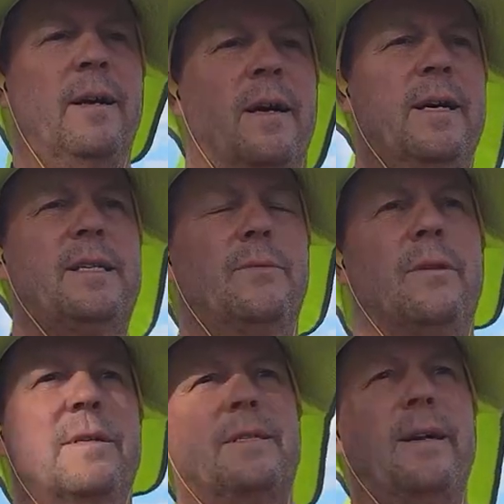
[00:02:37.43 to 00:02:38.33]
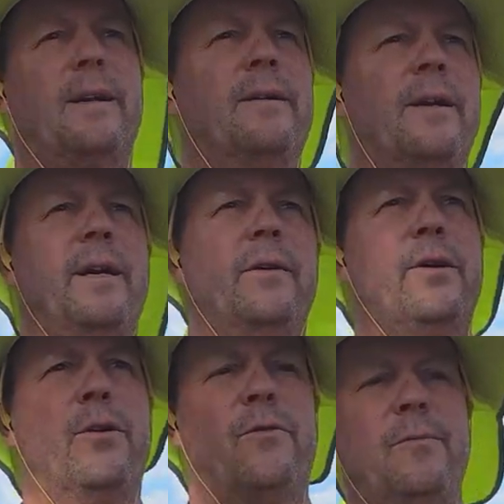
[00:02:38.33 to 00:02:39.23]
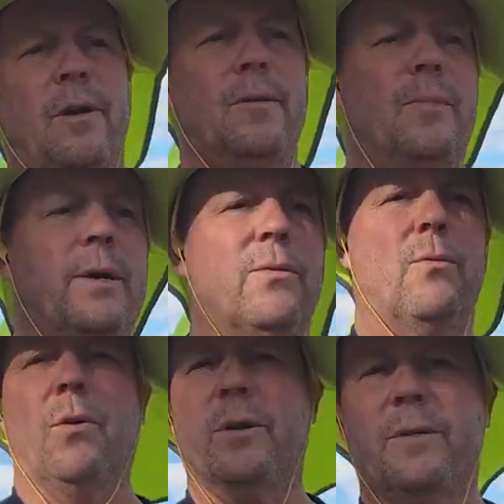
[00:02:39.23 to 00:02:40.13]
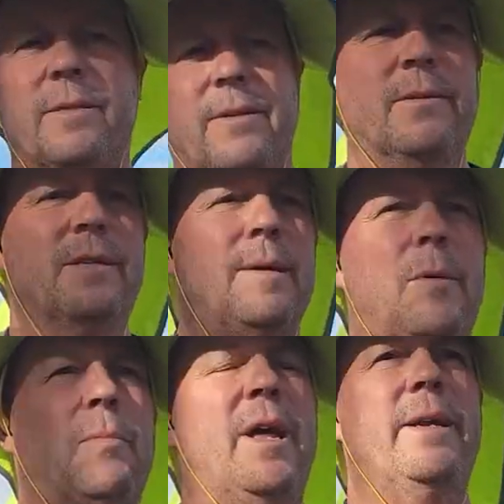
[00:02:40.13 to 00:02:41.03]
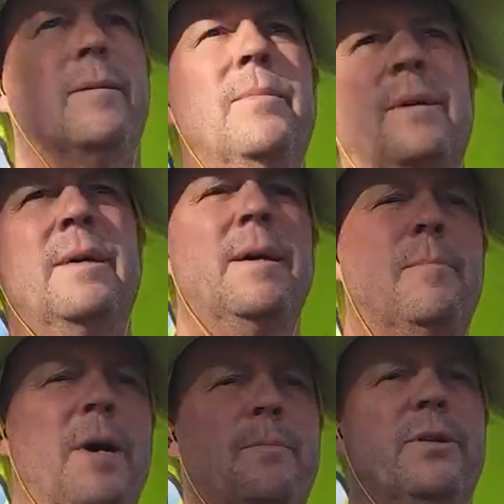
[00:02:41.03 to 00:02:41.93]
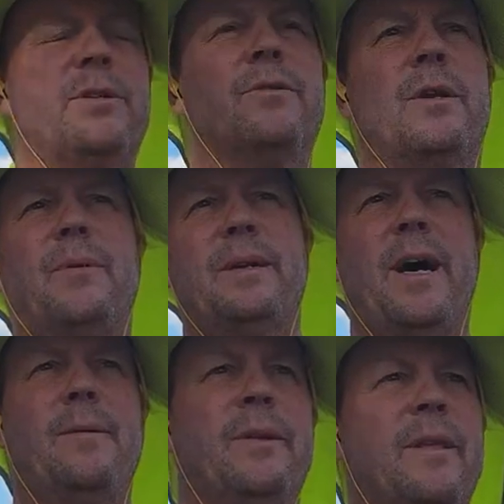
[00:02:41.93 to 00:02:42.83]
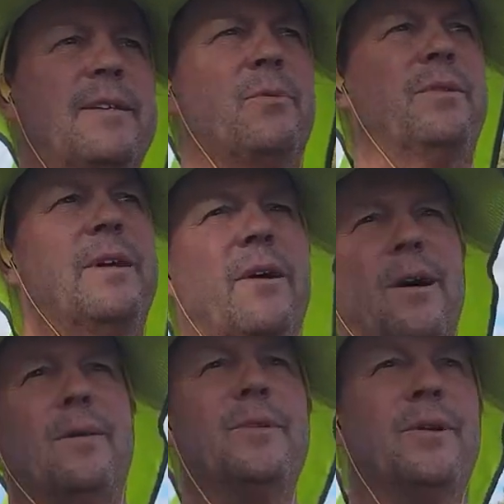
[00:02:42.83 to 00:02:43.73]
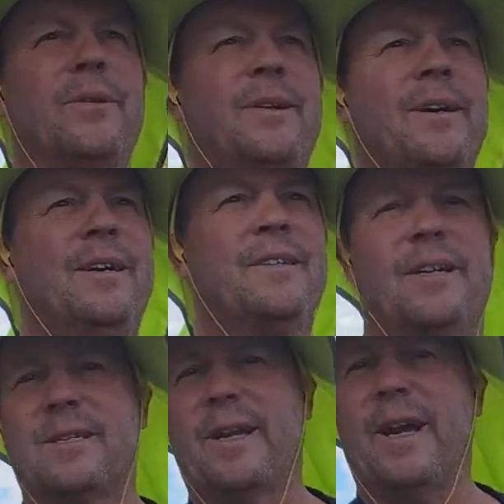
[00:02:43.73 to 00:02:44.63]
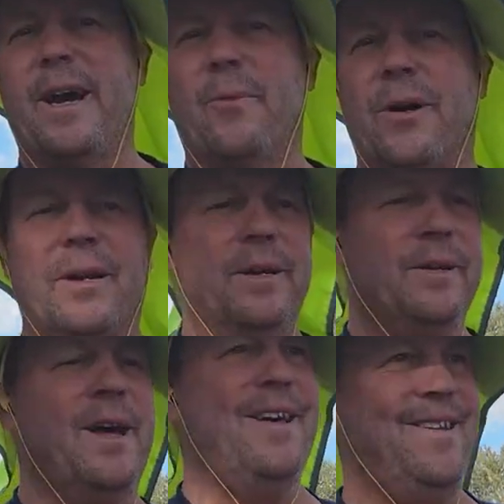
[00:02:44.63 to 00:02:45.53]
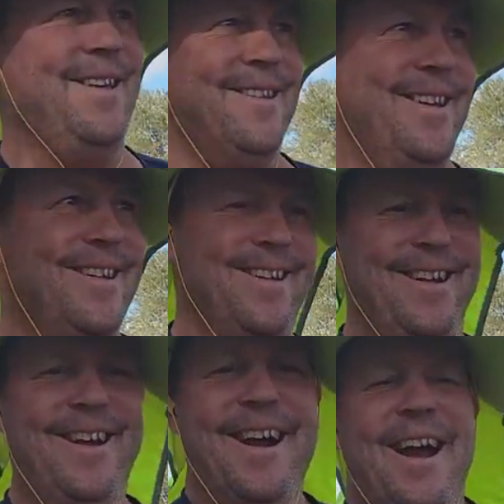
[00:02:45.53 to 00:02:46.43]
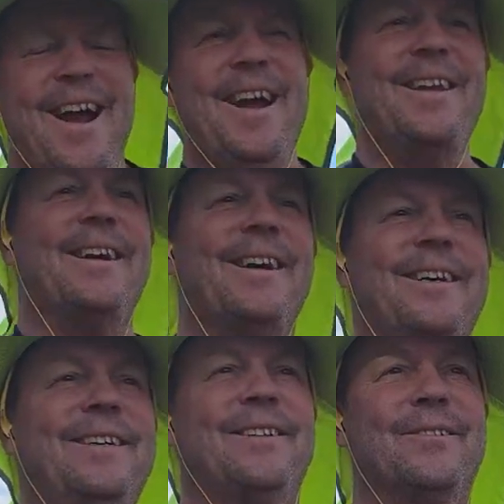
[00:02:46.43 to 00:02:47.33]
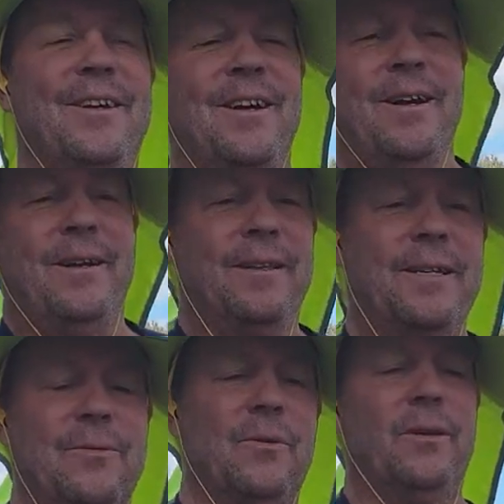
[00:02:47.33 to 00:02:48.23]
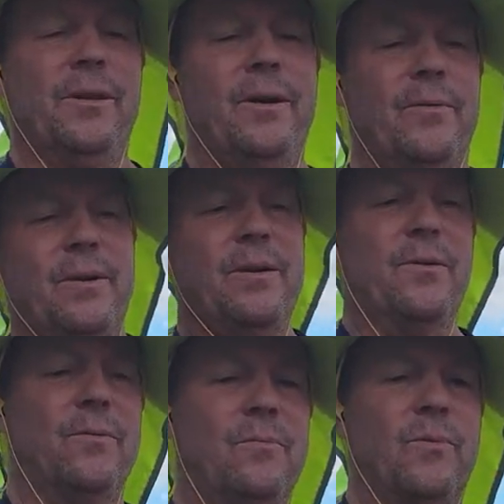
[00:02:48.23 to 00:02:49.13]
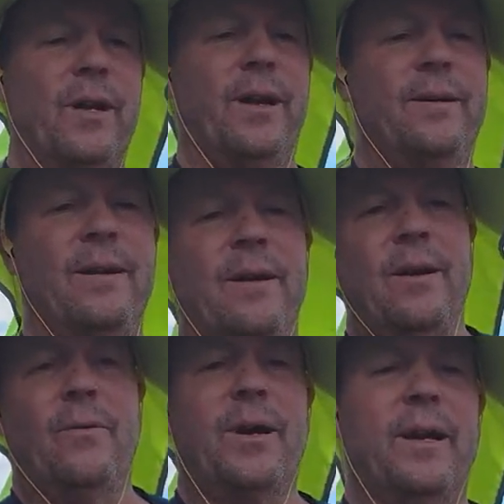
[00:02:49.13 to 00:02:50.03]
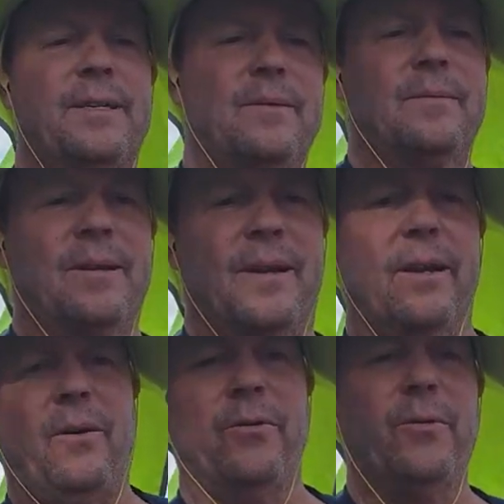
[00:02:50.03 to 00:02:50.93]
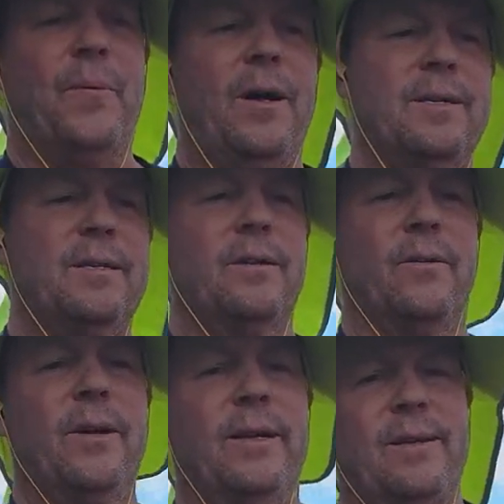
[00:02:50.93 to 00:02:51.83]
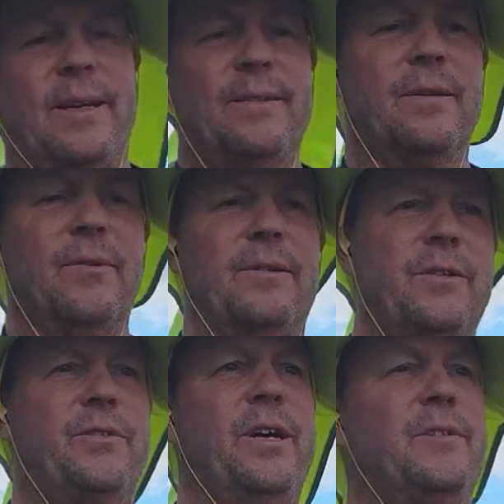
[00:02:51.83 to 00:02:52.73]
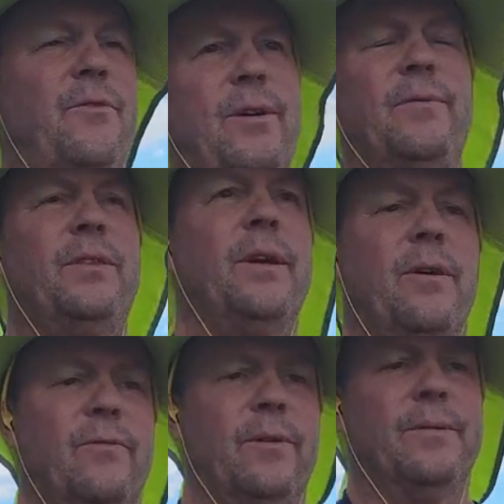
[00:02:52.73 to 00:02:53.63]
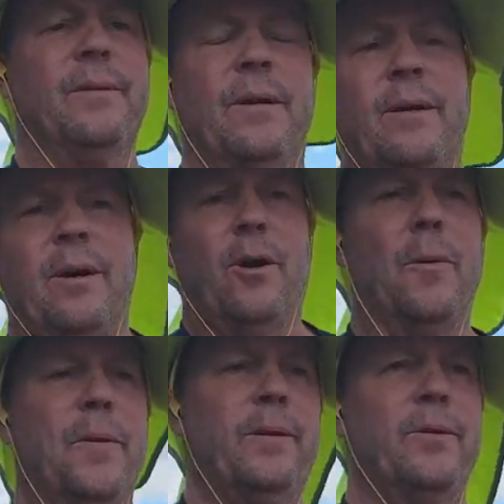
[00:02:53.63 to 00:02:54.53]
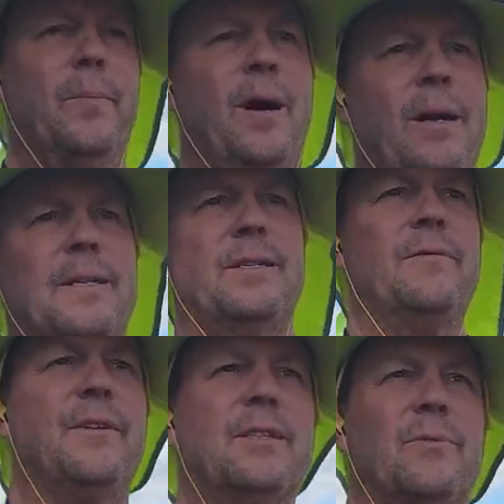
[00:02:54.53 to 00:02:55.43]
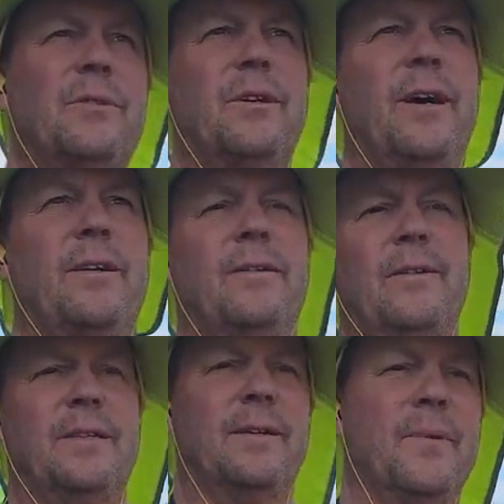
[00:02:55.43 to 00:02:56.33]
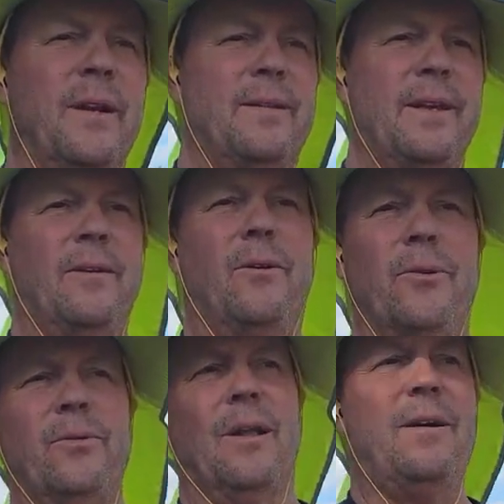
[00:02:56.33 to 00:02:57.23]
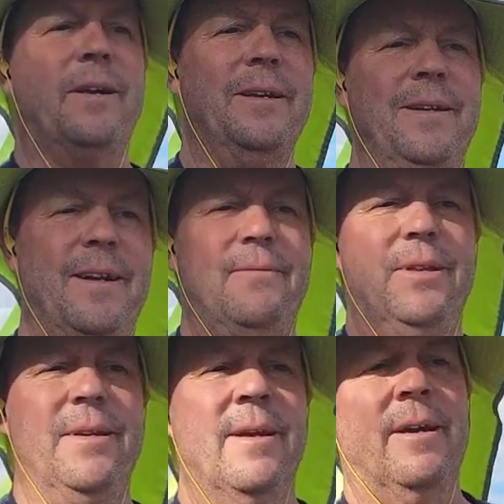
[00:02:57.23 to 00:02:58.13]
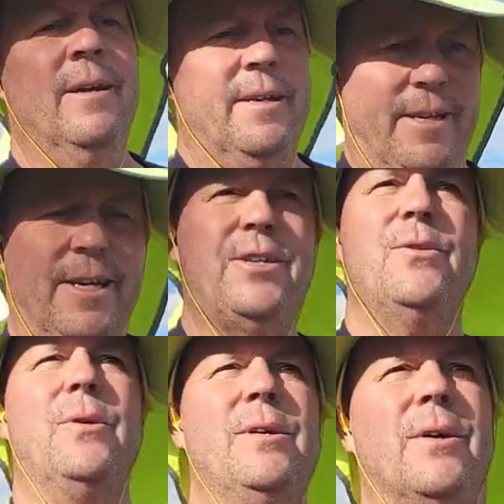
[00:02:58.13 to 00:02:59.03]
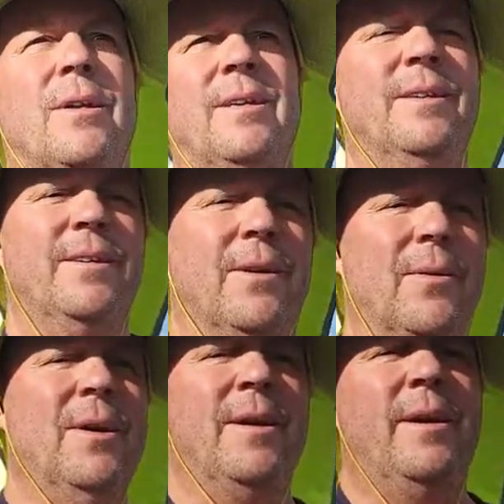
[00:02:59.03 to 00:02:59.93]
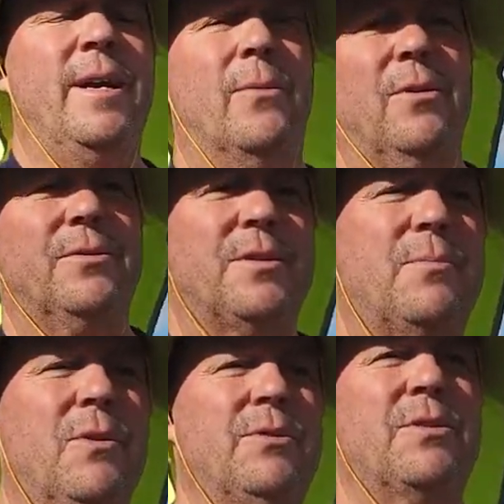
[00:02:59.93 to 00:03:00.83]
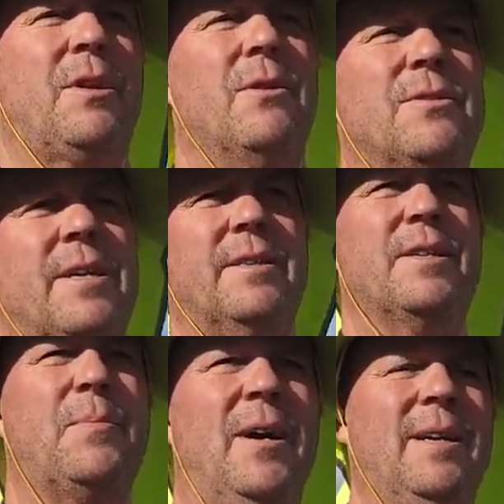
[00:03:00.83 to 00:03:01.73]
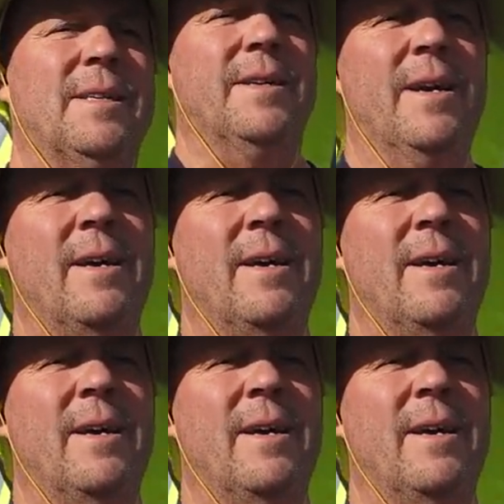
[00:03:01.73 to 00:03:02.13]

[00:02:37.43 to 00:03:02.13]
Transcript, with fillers: I said, well, is that going to carry over all of my rewards? You know, because I'm a platinum member, soon to be diamond. That's what they call them, you know. Sounds like Amway, doesn't it? And uh, so they said, well, no, we, you know, we gotta, we gotta get a whole new policy. I said, okay. I said, well, just transfer everything over and open a new policy if that's what you got to do. I said, am I gonna need a whole new login and everything? Yes, you will. You know, and we'll just, we'll just close out this policy.